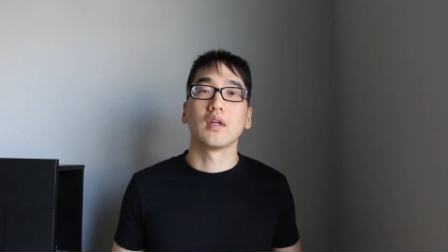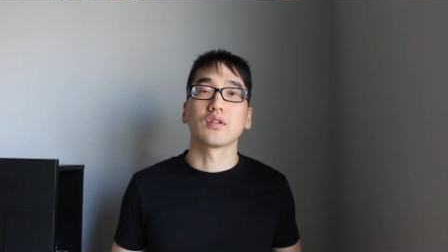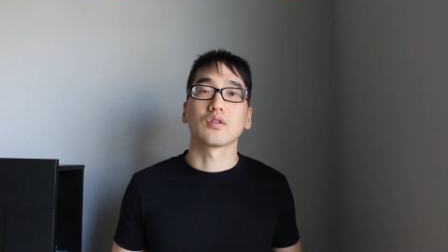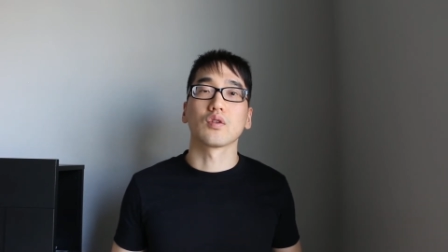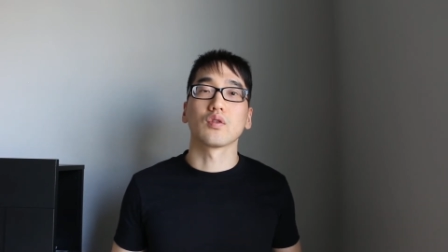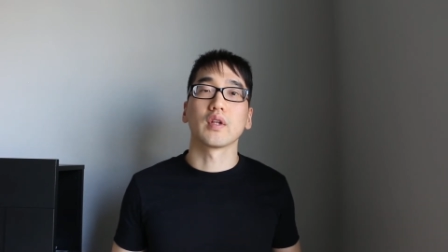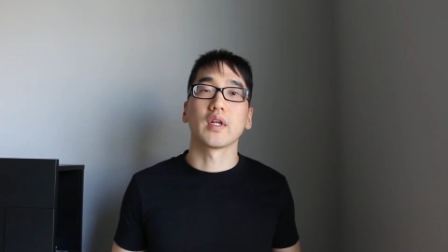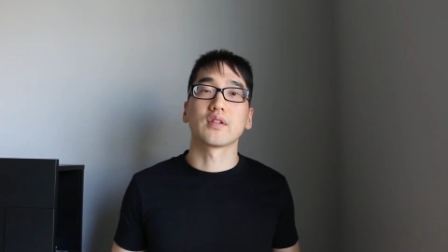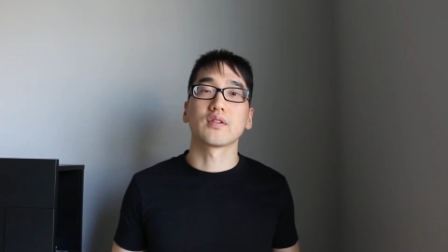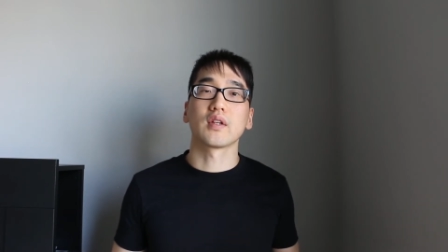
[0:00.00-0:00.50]

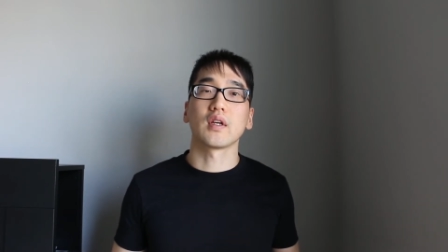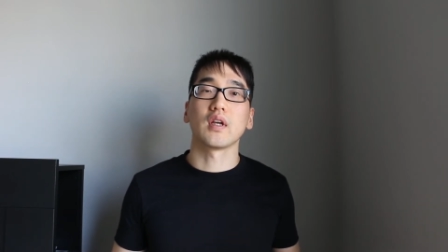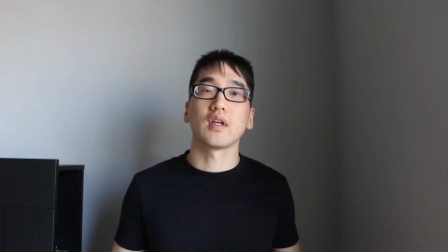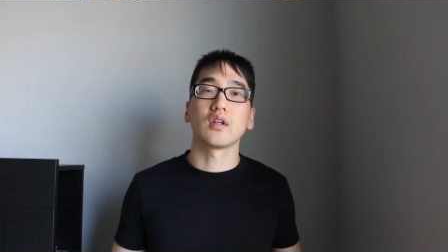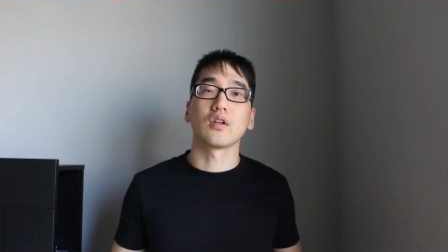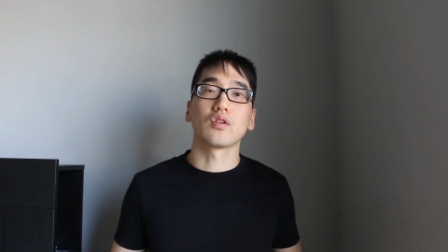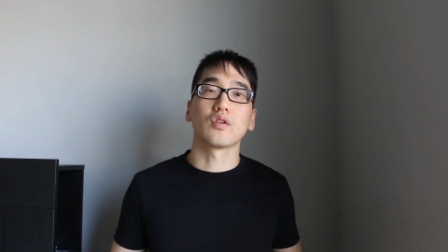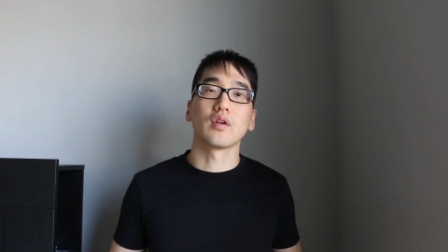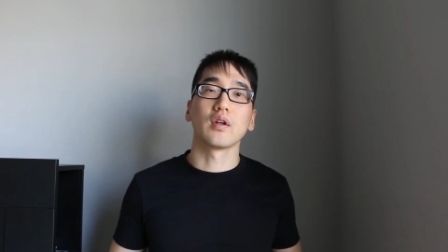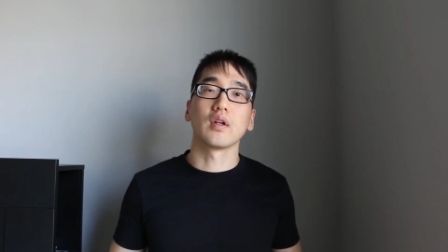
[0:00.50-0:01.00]
So let's say
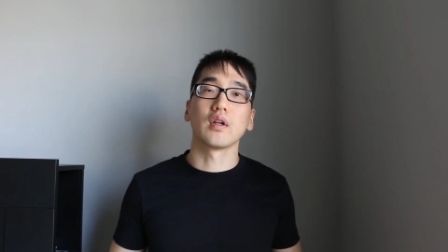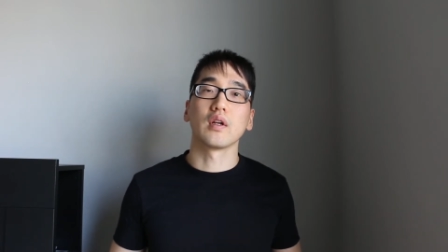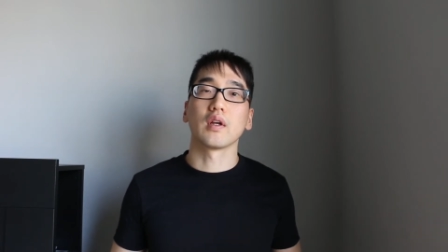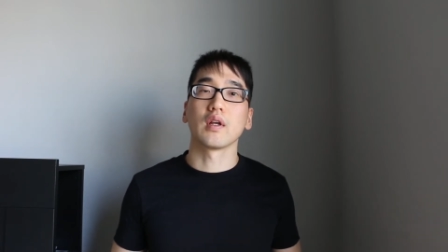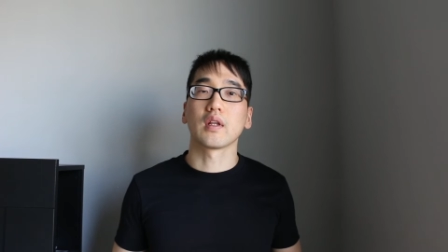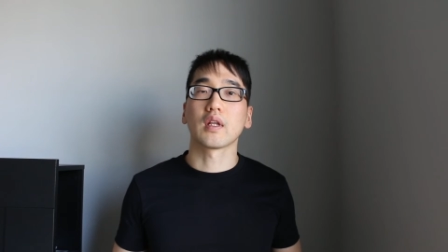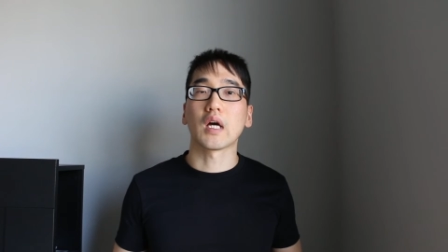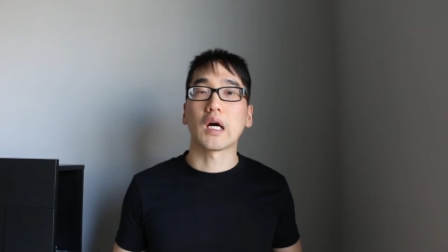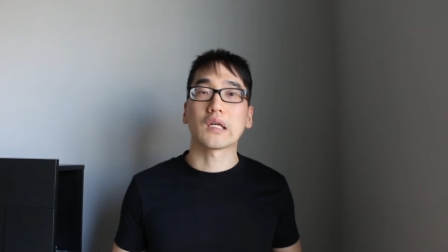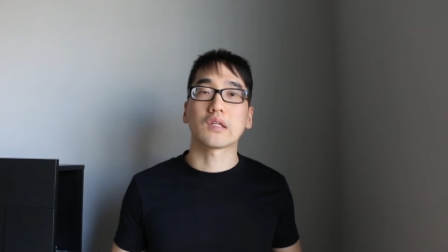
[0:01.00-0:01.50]
you're in
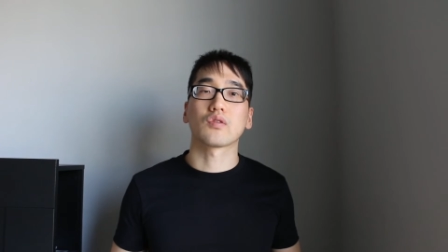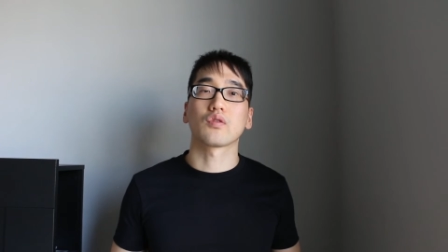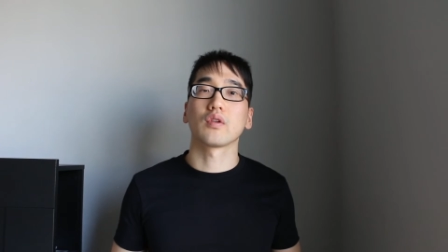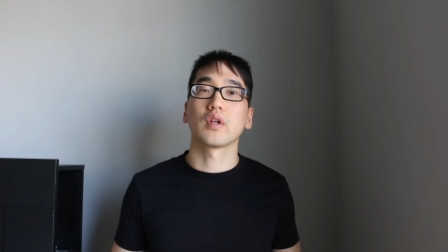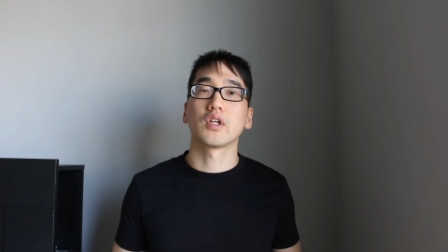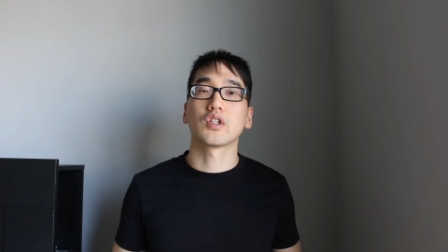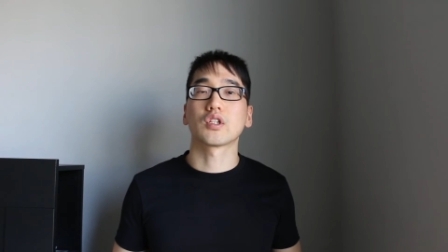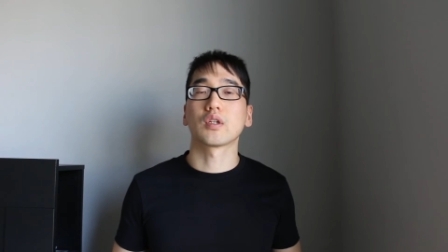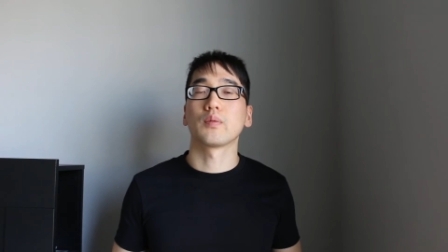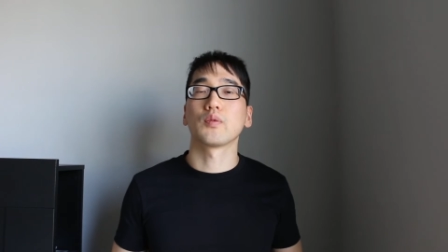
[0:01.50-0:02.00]
a toxic
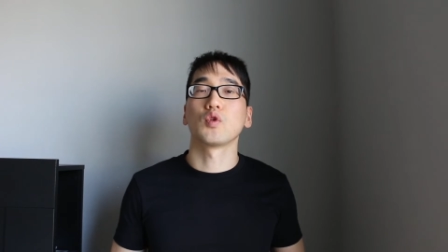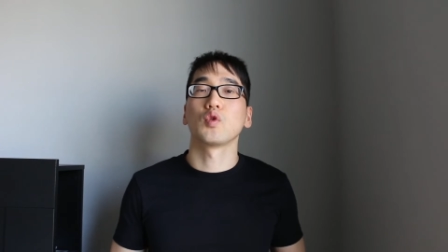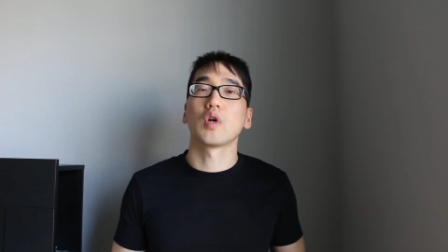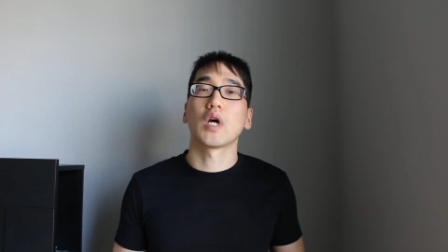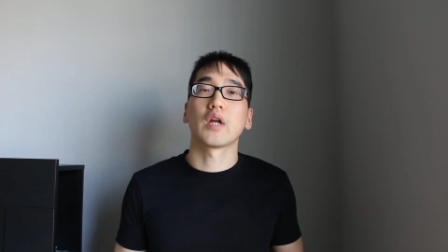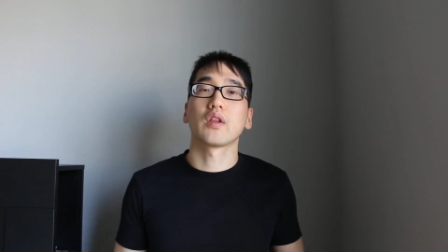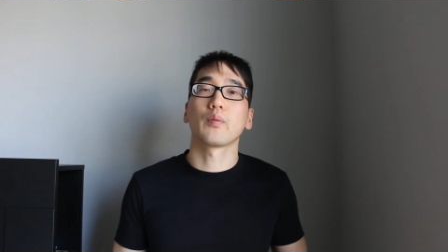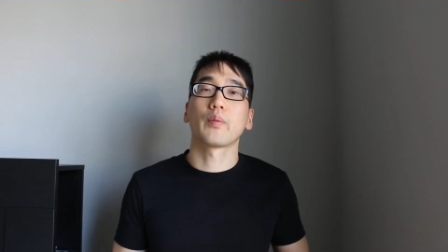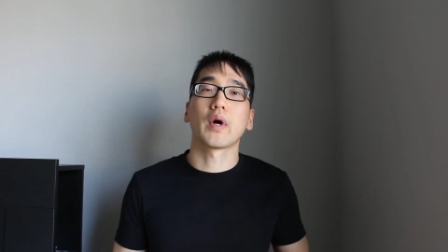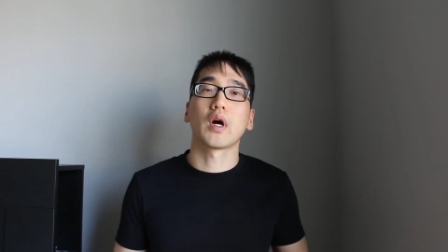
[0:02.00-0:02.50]
relationship, you
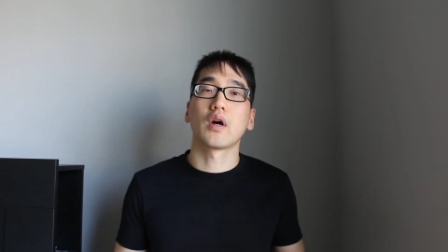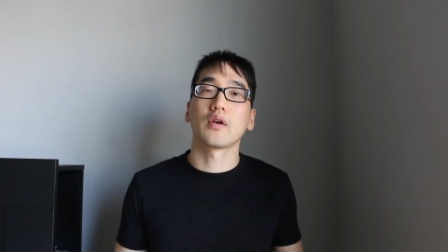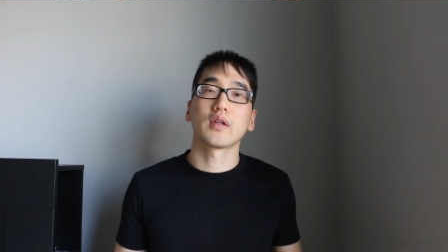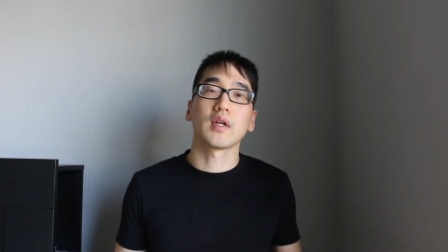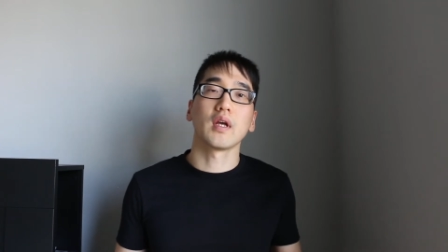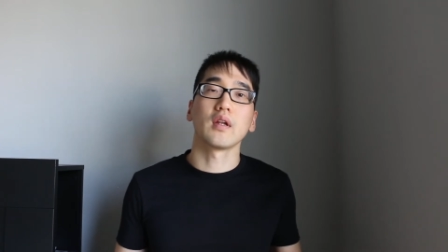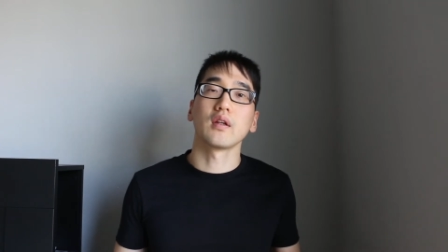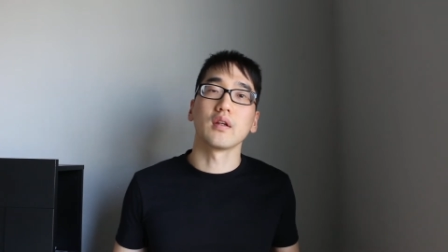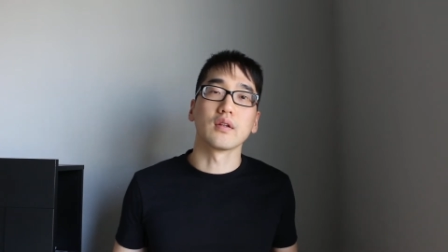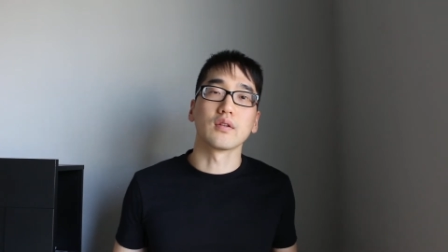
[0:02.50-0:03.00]
have the power
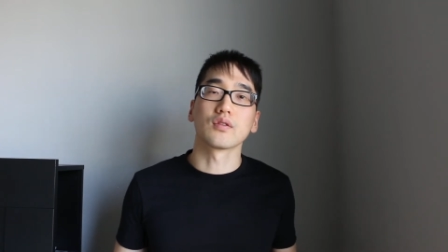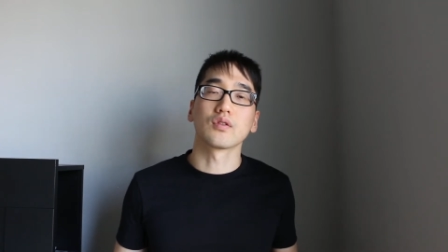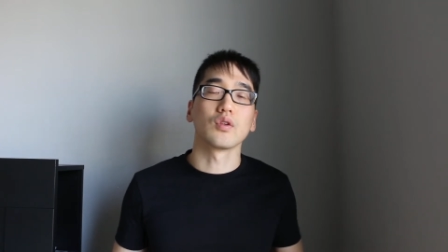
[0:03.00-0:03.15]
to end it.